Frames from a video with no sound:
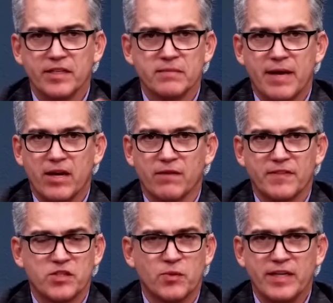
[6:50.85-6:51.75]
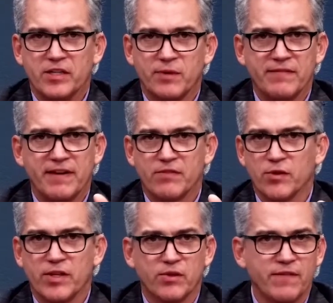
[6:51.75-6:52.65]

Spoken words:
doesn't matter if it's 20, 25, 30,